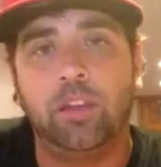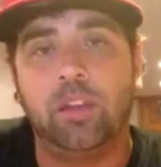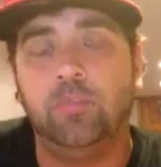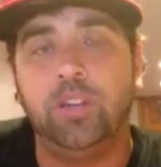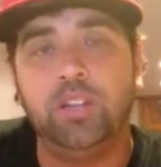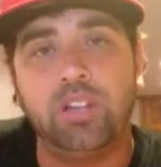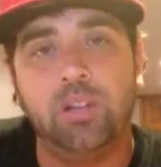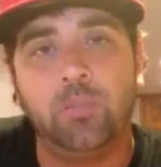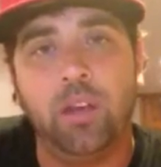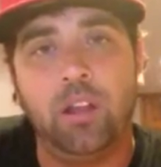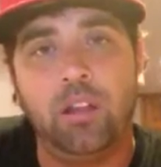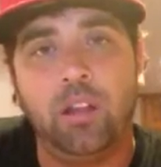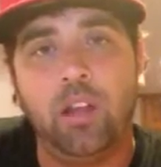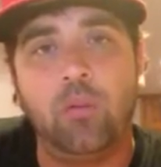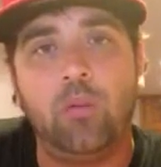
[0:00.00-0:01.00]
got BJ
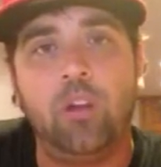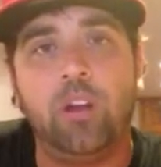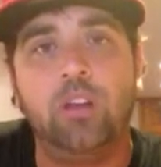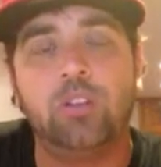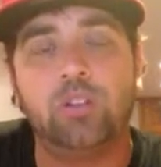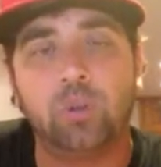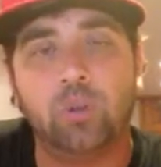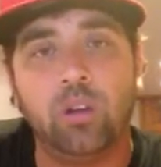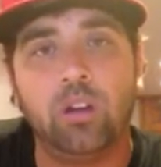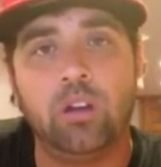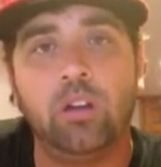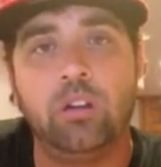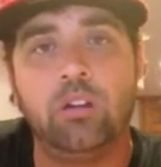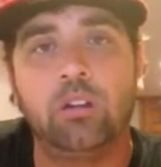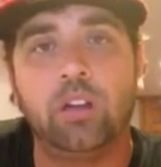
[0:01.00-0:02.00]
Penn that way,
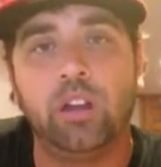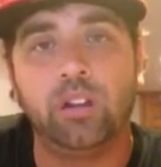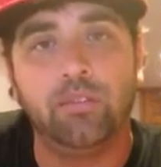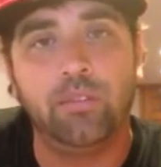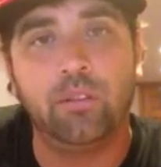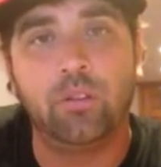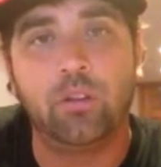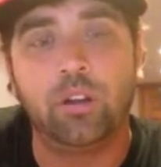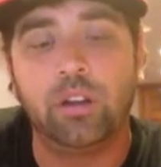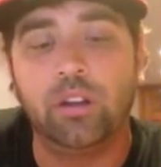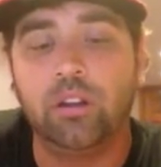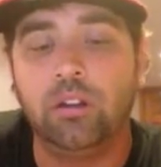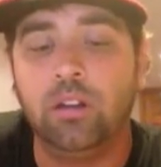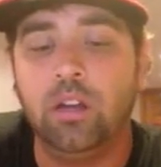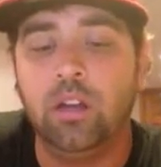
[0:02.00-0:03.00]
Shogun, Kenny
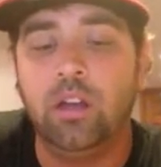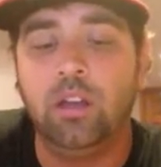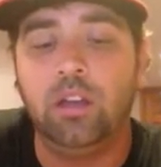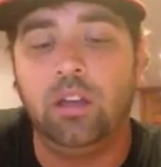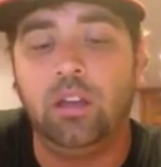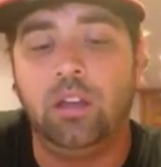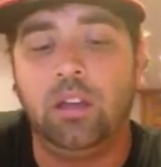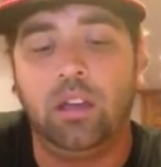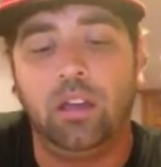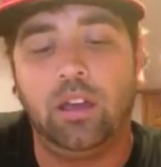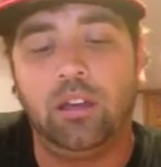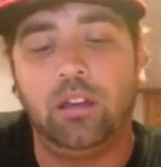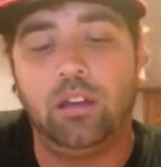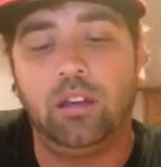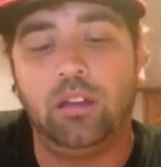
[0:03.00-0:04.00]
Florian,
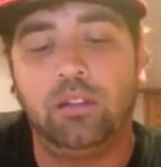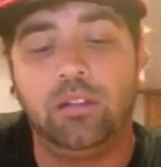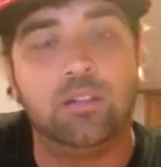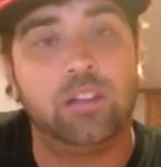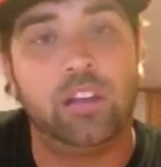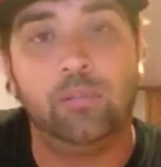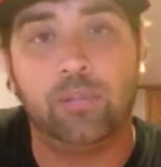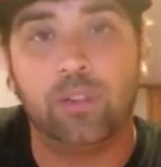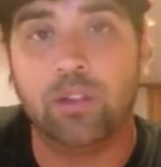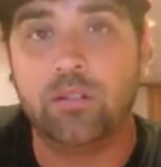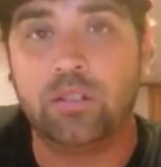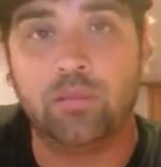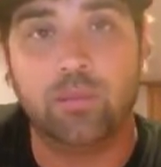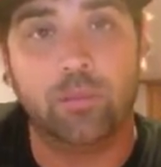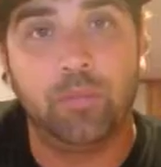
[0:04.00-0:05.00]
and uh, just name
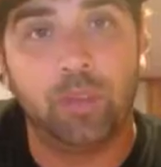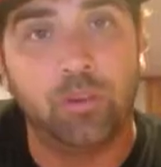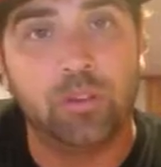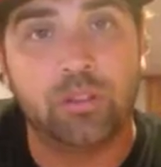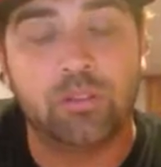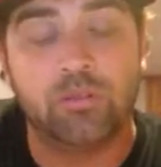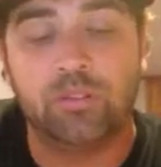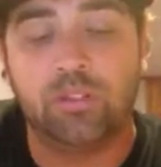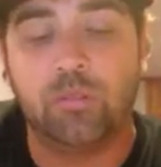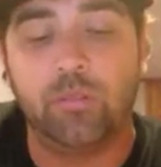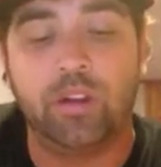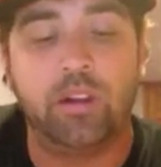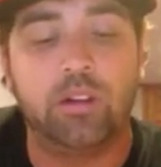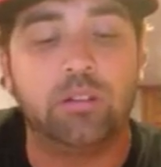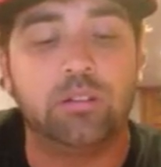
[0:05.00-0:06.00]
some of the big ones through
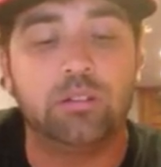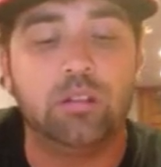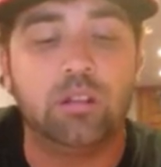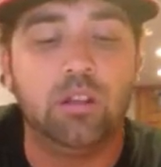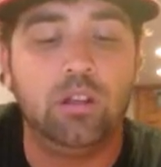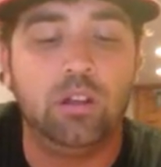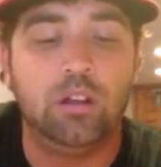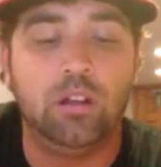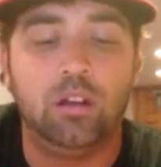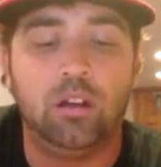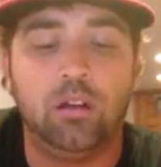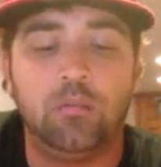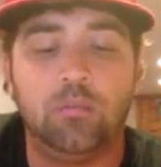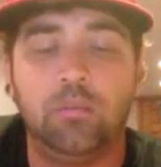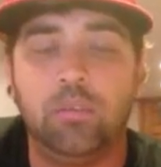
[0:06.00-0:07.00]
seminars.
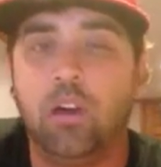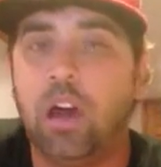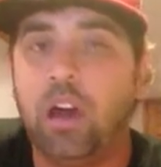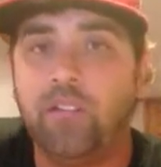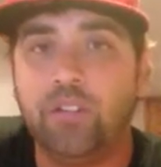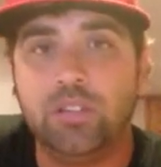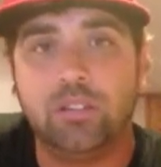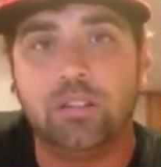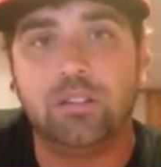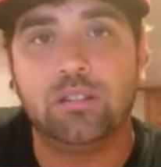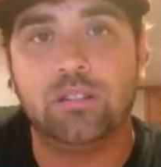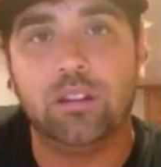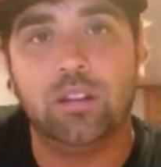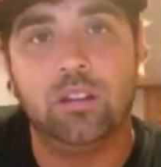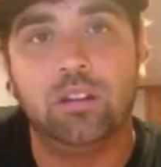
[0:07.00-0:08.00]
Um, obviously,
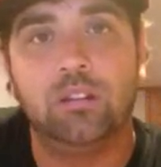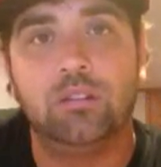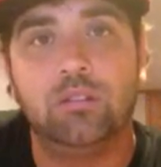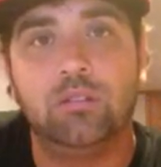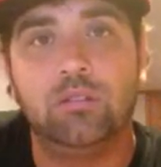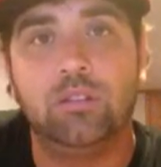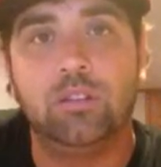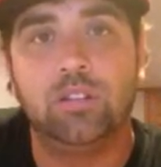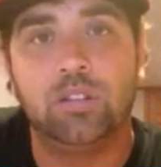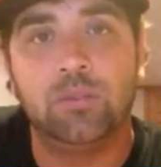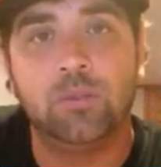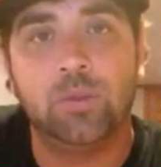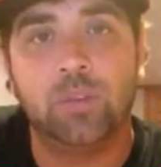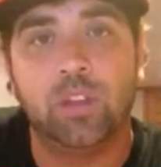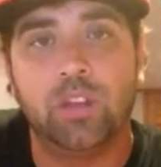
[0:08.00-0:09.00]
sending to the
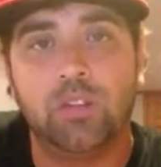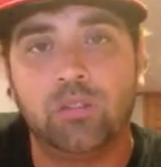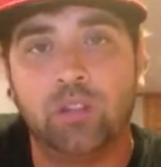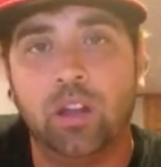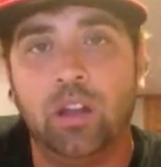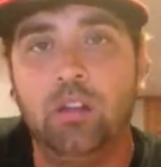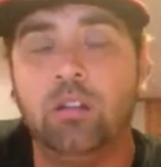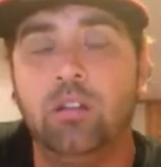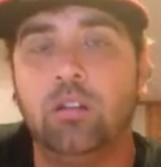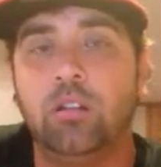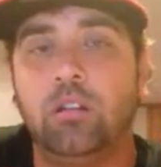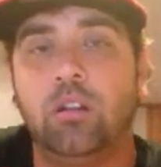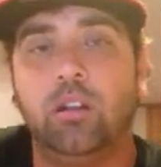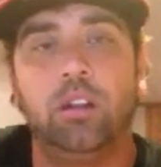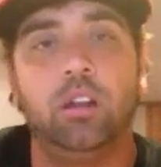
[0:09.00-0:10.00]
gyms where they train.
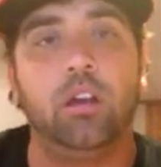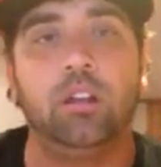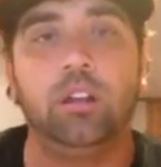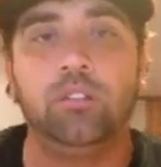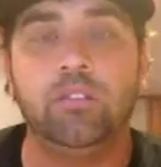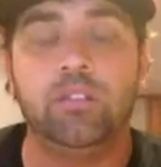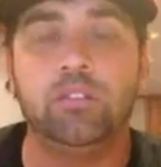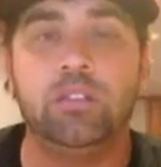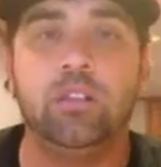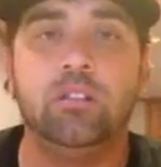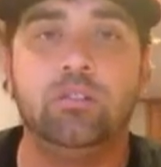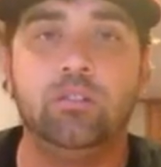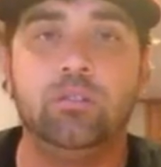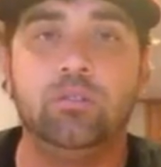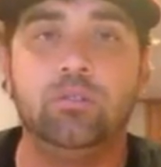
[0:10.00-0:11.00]
I, will even
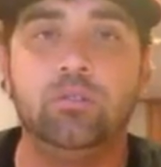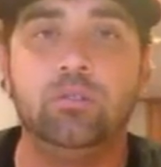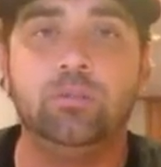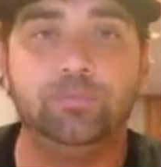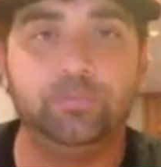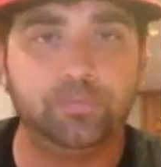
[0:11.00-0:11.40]
send to